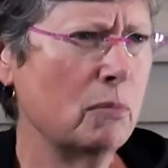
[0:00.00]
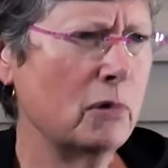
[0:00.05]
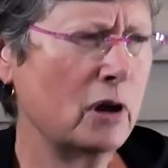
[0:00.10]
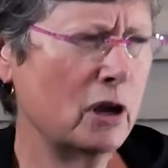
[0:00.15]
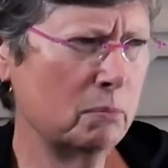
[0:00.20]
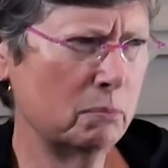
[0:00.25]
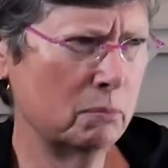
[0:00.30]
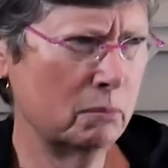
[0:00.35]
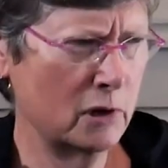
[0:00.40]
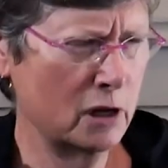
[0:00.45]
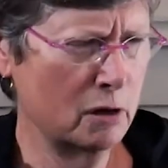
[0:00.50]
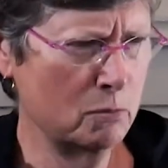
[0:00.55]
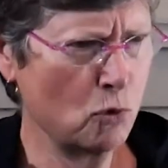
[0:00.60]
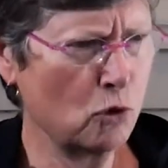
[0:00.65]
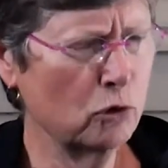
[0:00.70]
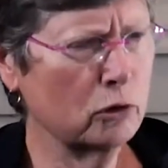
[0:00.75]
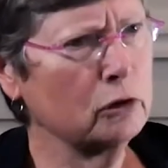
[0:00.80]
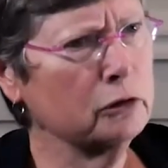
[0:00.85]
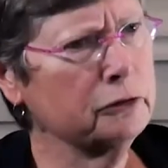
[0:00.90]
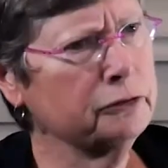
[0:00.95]
in
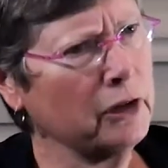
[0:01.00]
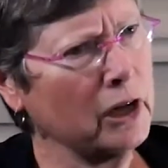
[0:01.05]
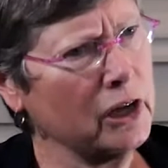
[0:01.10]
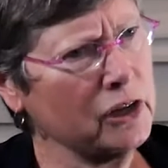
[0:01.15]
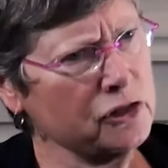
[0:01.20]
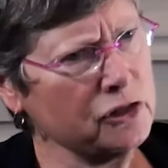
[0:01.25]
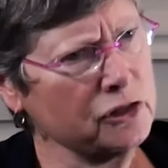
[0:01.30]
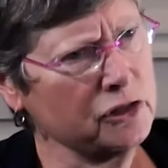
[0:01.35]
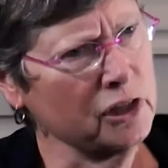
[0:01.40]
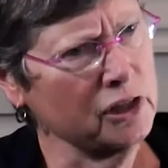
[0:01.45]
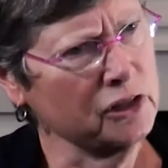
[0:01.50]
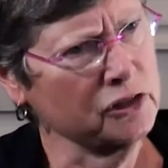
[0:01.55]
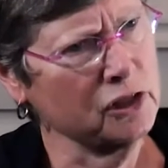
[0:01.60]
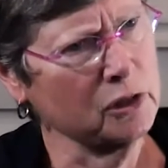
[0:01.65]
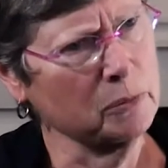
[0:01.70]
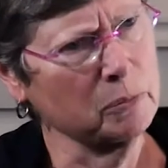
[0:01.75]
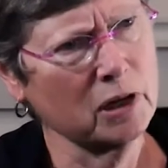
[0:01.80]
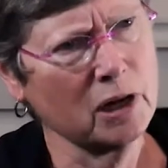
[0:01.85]
more old-fashioned testing,